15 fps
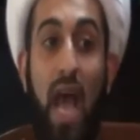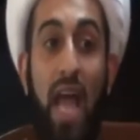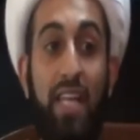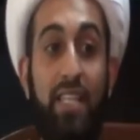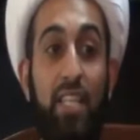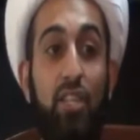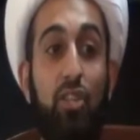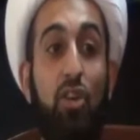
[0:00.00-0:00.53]

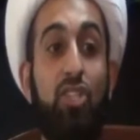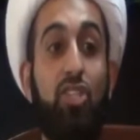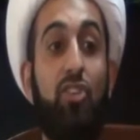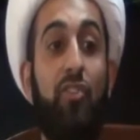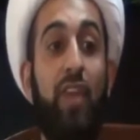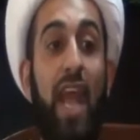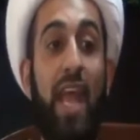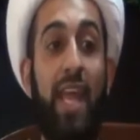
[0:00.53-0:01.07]

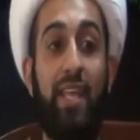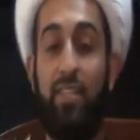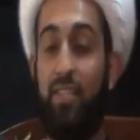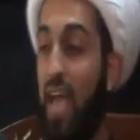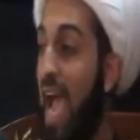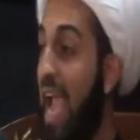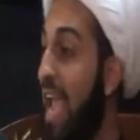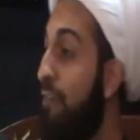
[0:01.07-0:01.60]

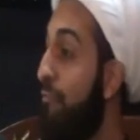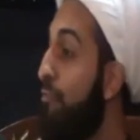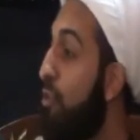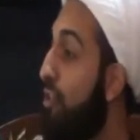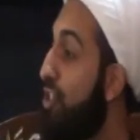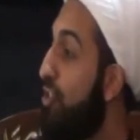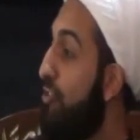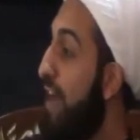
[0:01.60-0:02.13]
I have
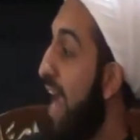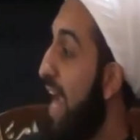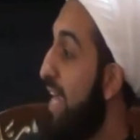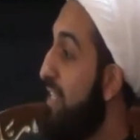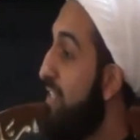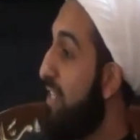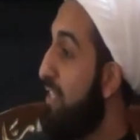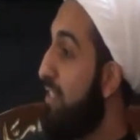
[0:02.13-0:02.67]
not
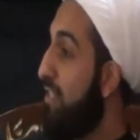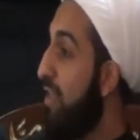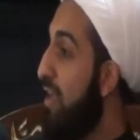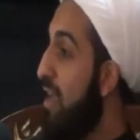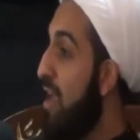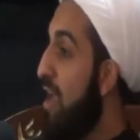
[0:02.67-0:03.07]
created